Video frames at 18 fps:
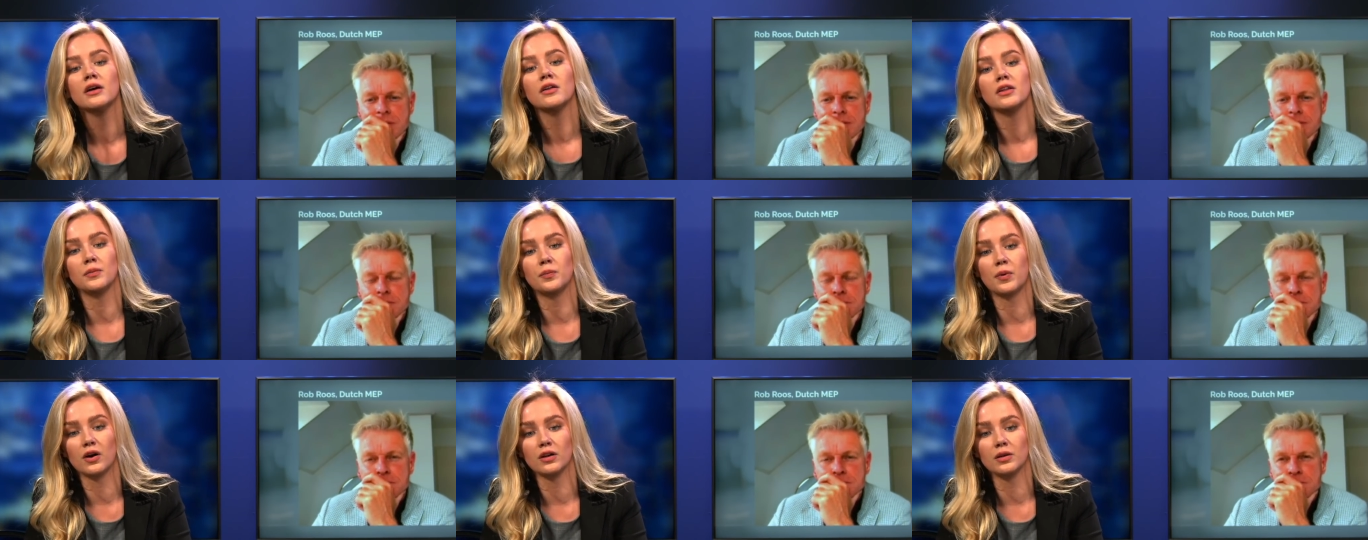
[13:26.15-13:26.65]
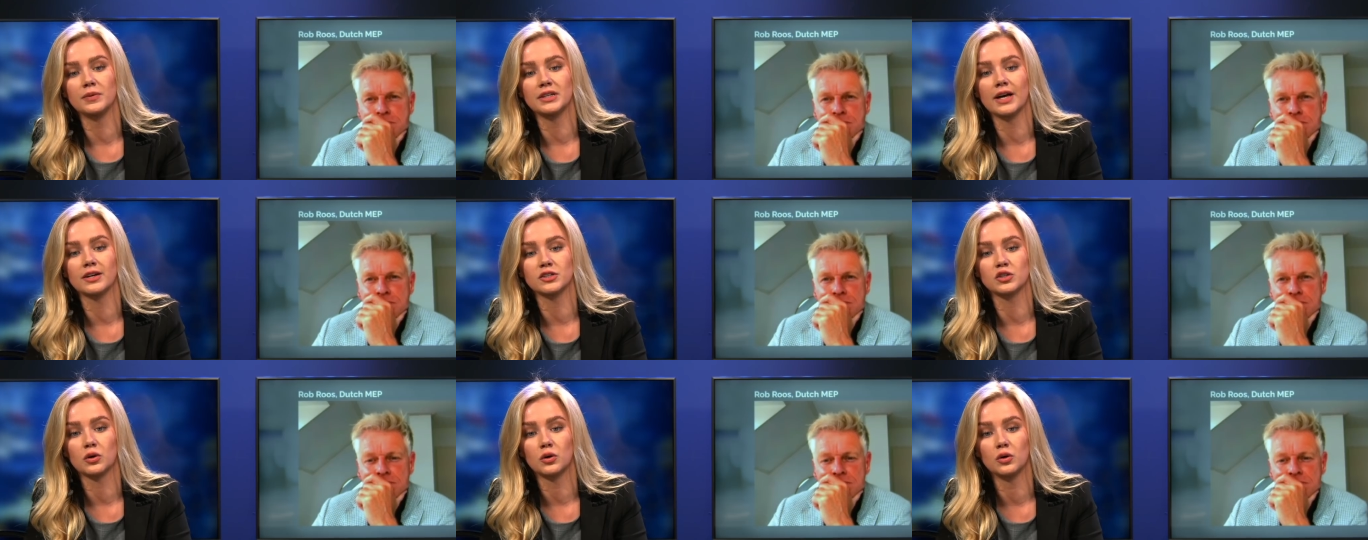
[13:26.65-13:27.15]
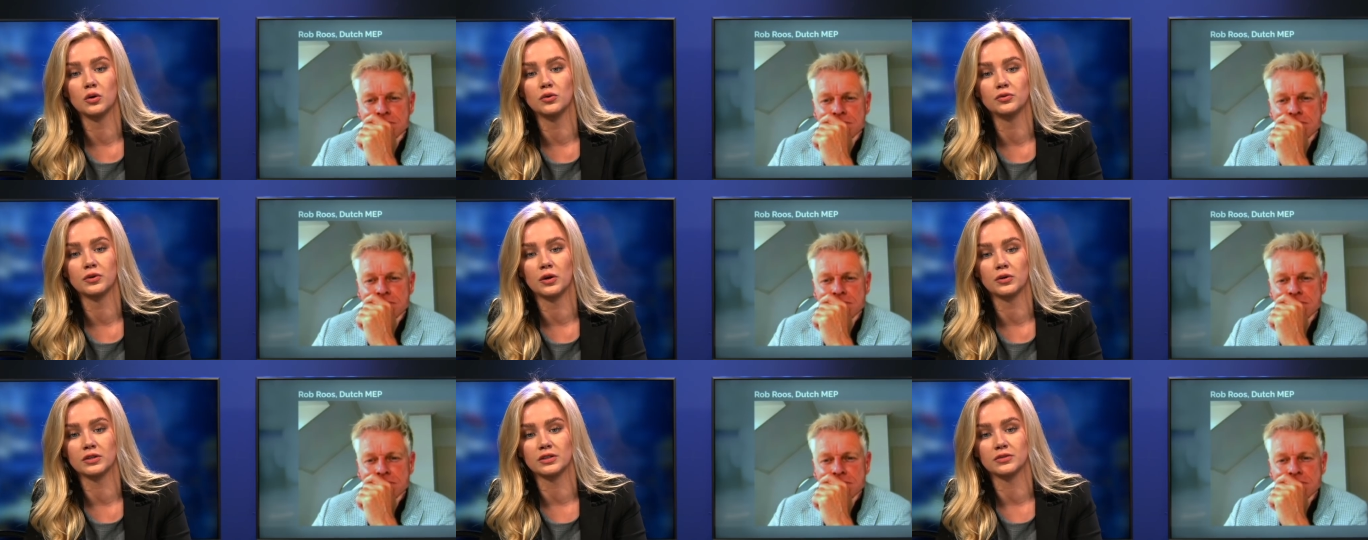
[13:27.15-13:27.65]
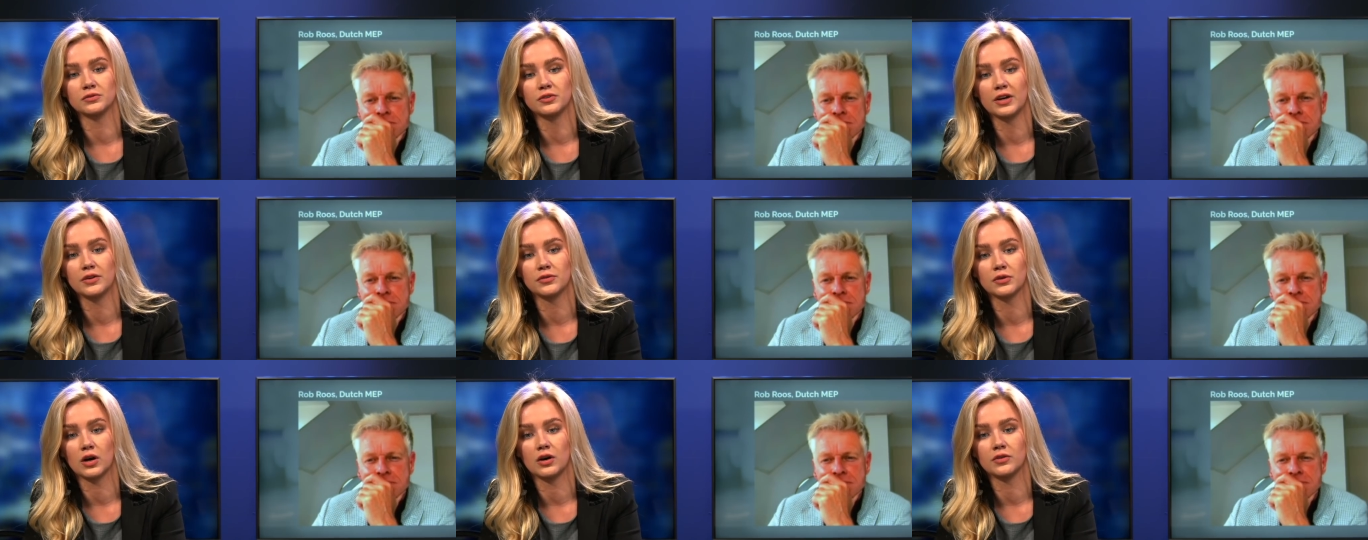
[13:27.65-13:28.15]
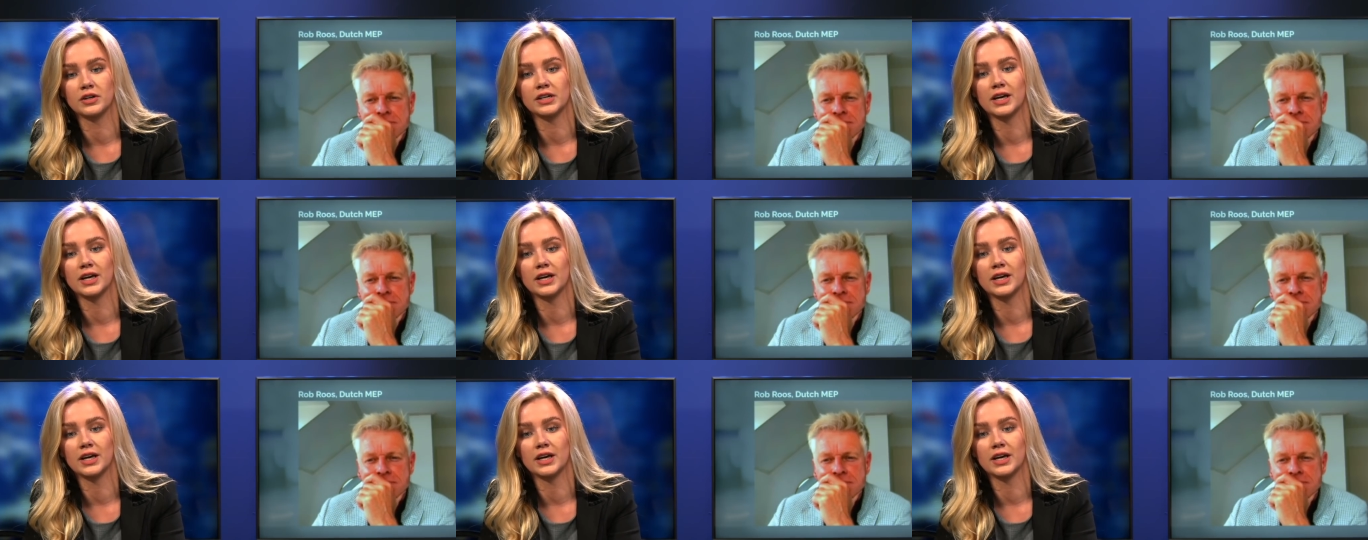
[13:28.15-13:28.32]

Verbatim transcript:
Speaker 1: the parliament as a whole voted in favor of it.